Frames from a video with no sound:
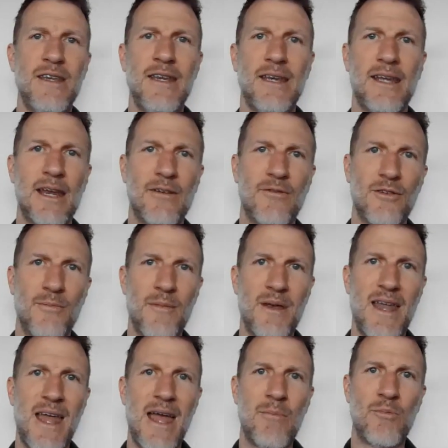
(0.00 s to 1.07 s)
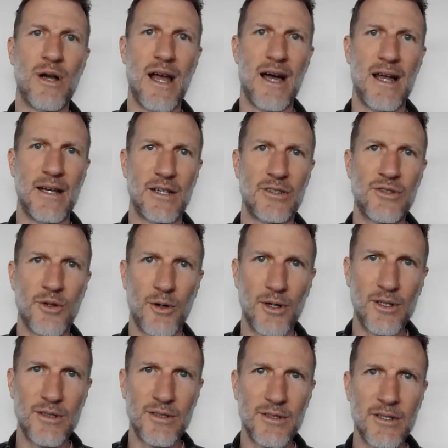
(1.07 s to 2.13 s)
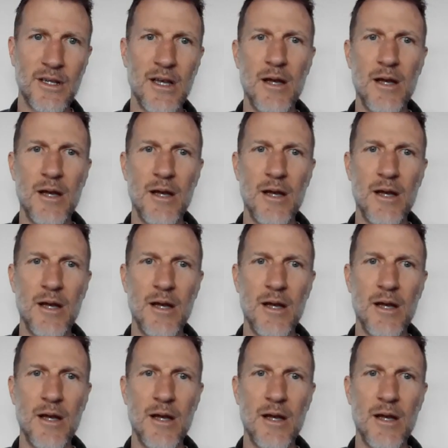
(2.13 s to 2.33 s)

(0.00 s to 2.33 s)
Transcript: need to get it from an embryonic source.